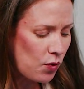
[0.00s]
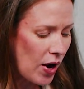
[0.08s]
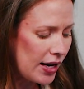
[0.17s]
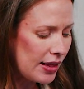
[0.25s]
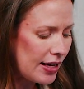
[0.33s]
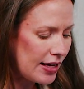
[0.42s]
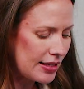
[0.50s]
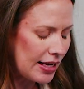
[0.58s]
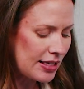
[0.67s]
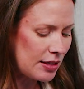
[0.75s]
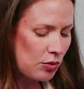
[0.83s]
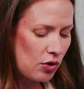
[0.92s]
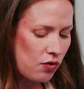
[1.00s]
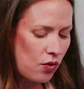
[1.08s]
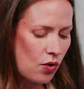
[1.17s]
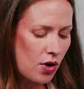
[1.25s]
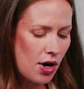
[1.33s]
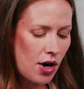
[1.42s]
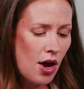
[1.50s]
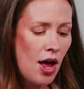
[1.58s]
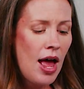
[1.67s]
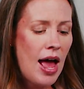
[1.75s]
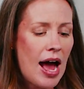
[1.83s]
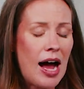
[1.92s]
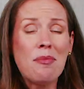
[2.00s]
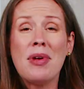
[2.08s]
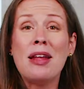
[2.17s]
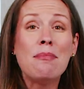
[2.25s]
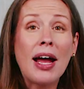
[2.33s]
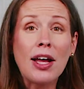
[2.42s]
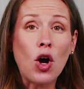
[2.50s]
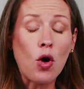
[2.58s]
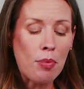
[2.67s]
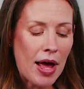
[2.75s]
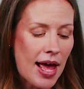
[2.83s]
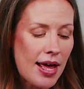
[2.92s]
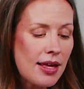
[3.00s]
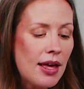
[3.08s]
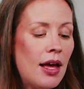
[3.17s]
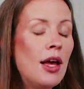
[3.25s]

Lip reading: readily accessible for in my go bag.